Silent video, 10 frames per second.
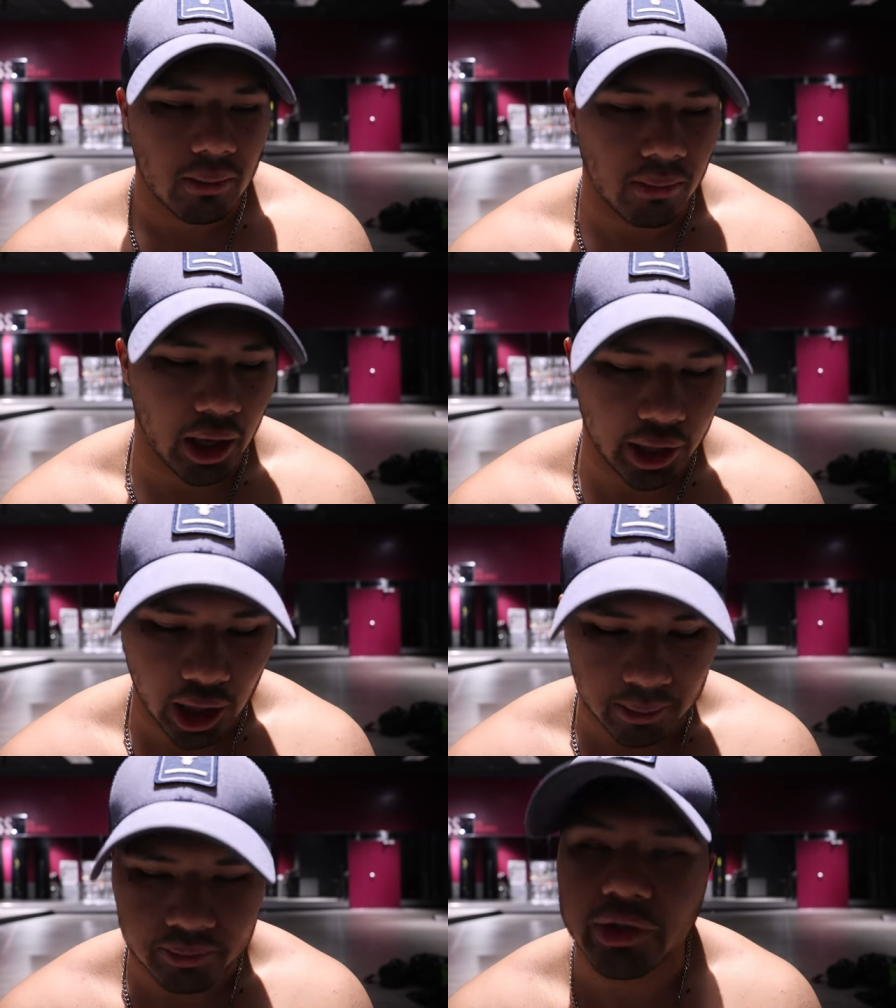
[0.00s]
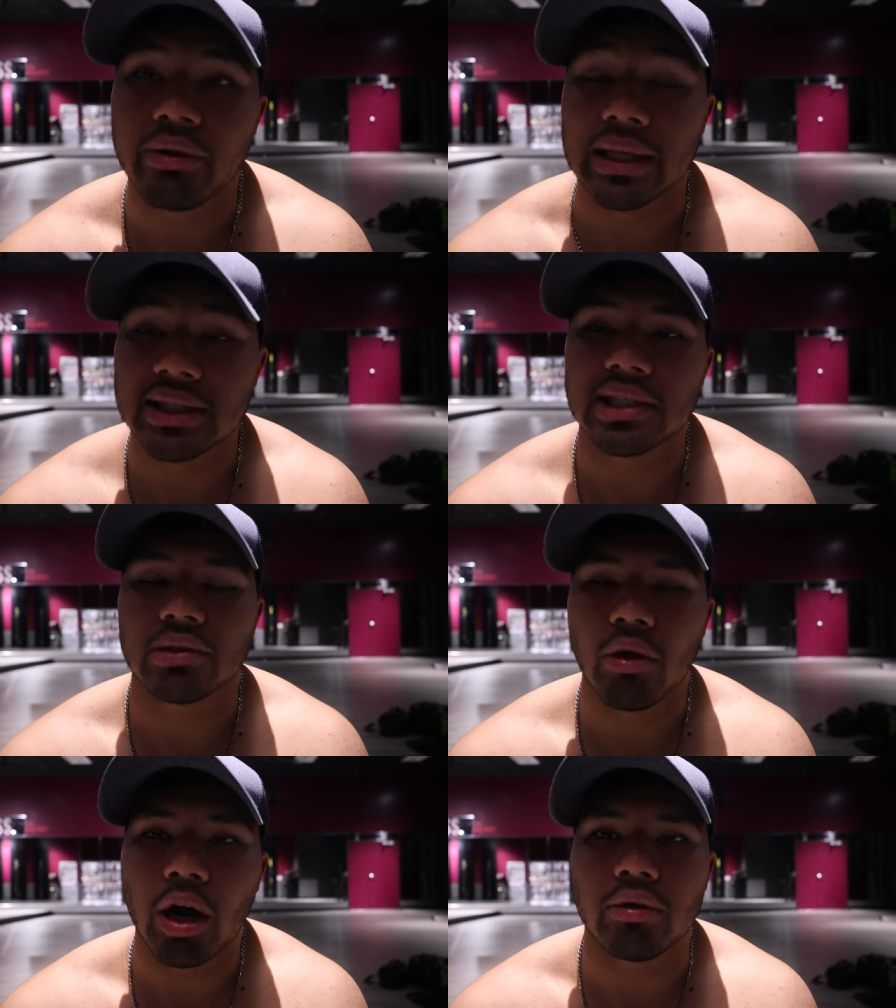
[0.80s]
but um, two rest days
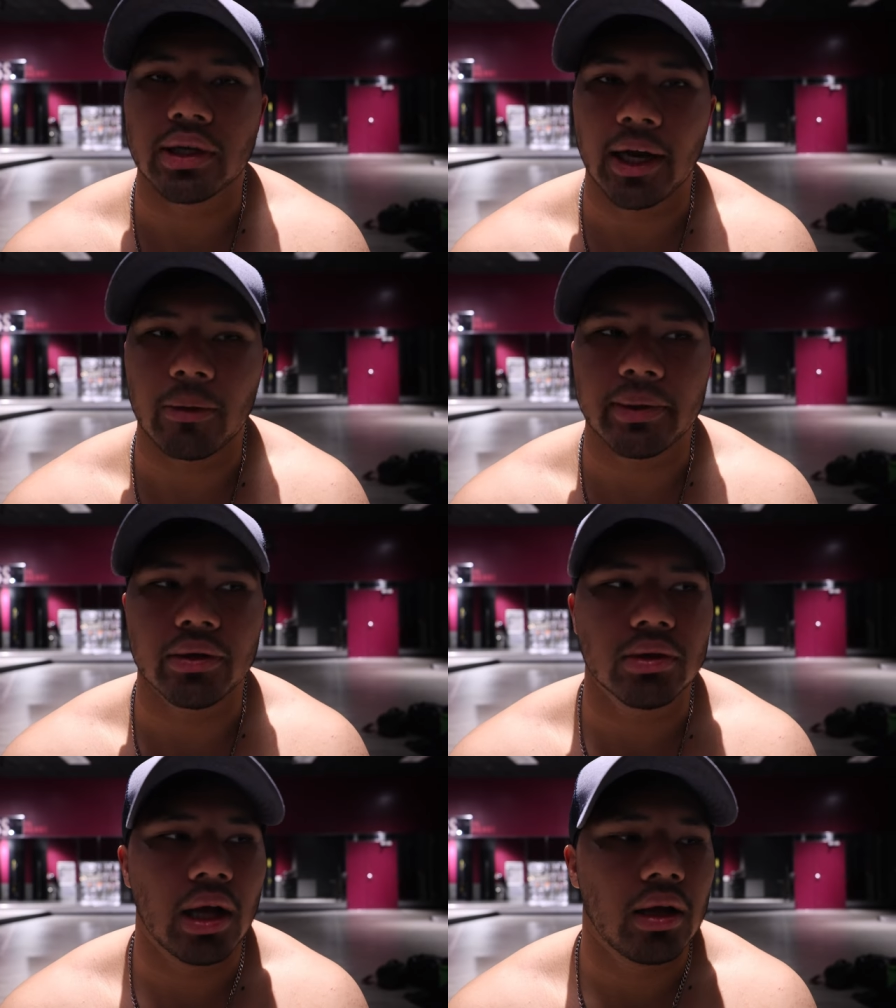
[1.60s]
in a row can help you.